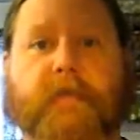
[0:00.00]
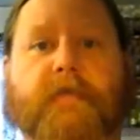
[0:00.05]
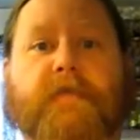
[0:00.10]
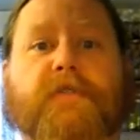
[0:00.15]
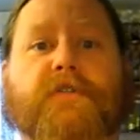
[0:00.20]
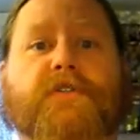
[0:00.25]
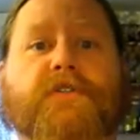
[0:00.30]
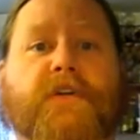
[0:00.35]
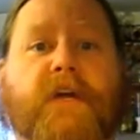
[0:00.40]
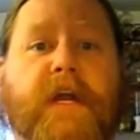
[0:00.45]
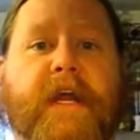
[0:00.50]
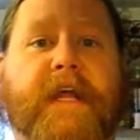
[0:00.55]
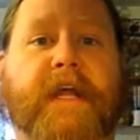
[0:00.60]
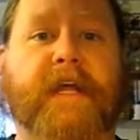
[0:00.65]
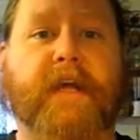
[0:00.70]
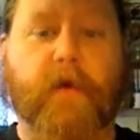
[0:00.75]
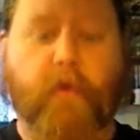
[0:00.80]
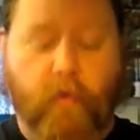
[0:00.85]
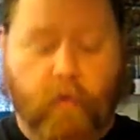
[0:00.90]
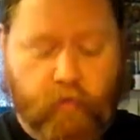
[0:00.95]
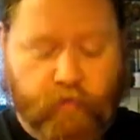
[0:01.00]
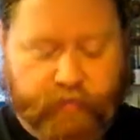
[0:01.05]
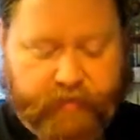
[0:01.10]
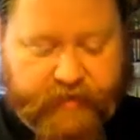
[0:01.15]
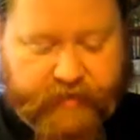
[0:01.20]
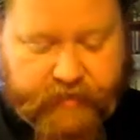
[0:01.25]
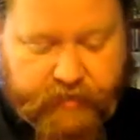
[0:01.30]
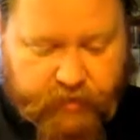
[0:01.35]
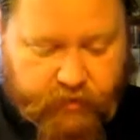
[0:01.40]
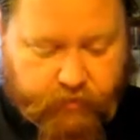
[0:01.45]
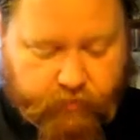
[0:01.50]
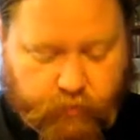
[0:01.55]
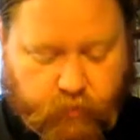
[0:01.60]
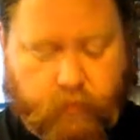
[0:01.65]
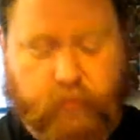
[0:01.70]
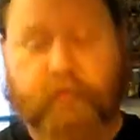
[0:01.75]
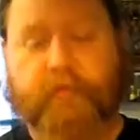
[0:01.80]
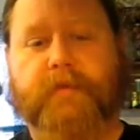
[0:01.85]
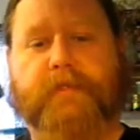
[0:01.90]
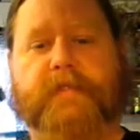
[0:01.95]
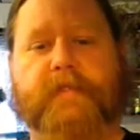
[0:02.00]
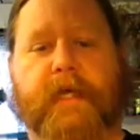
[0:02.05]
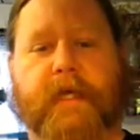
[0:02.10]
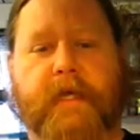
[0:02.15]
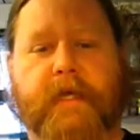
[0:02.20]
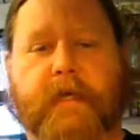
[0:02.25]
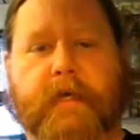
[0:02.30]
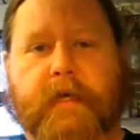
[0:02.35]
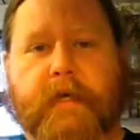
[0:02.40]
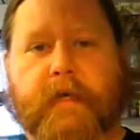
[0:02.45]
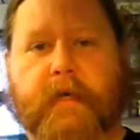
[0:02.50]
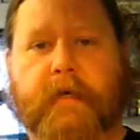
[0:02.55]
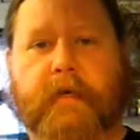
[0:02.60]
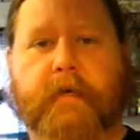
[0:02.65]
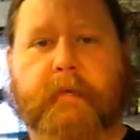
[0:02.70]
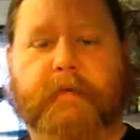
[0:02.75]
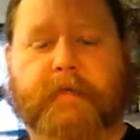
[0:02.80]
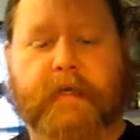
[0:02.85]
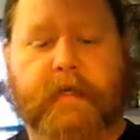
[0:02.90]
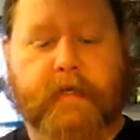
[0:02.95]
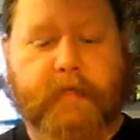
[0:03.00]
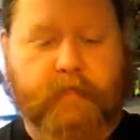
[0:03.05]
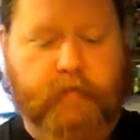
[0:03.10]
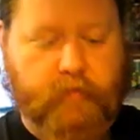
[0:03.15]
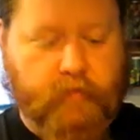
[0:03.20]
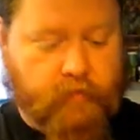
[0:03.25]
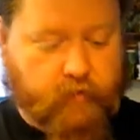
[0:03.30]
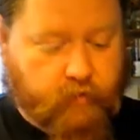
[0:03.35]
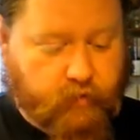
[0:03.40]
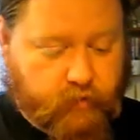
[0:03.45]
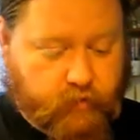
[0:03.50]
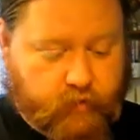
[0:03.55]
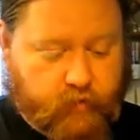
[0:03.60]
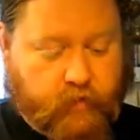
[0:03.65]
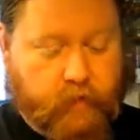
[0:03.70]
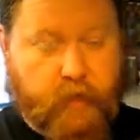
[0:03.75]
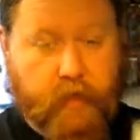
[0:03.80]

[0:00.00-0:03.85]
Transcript: a tray of vegetables, potatoes and such.